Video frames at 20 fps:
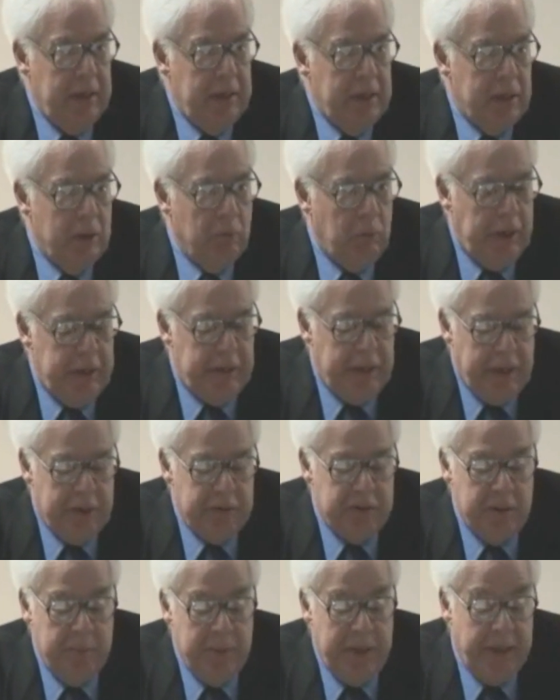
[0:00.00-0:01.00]
The White
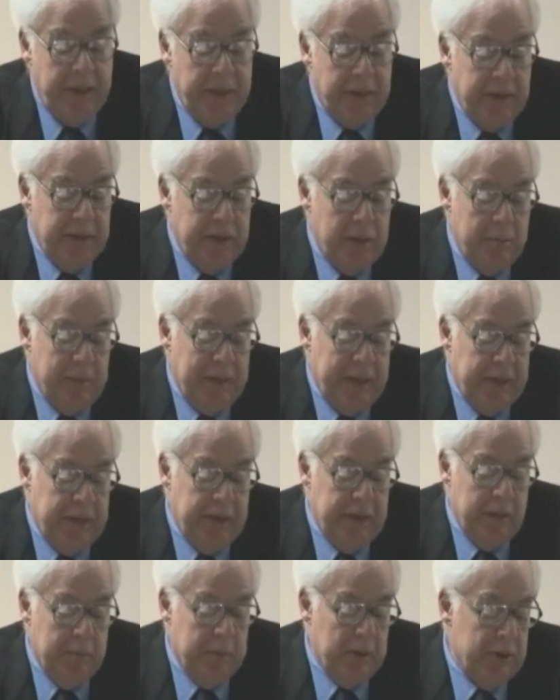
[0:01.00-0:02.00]
House immediately
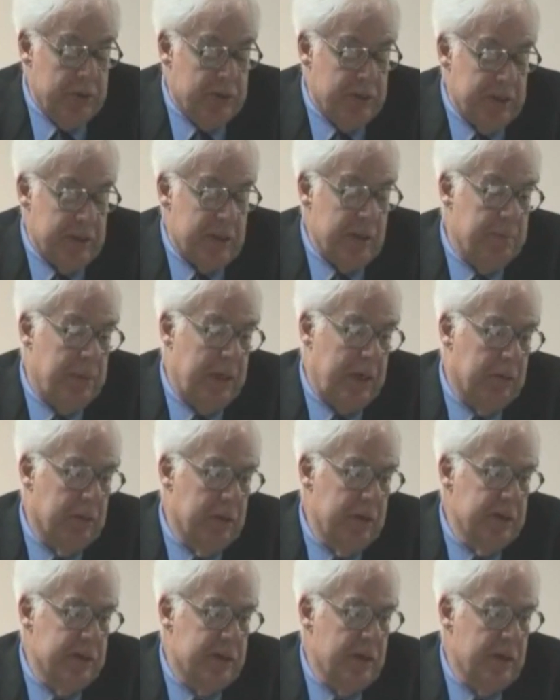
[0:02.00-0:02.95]
demanded emergency powers,